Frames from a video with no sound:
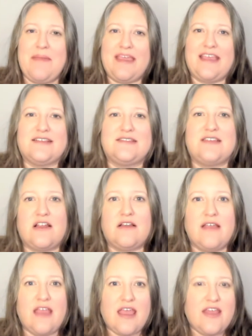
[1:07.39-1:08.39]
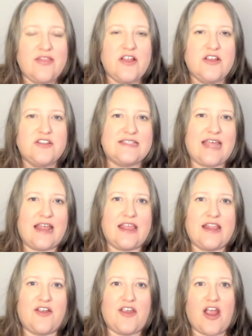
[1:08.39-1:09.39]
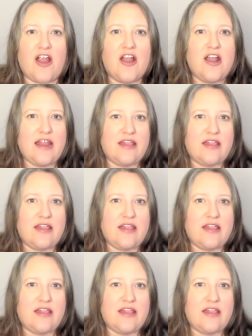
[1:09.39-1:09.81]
Because they're selling their yarn,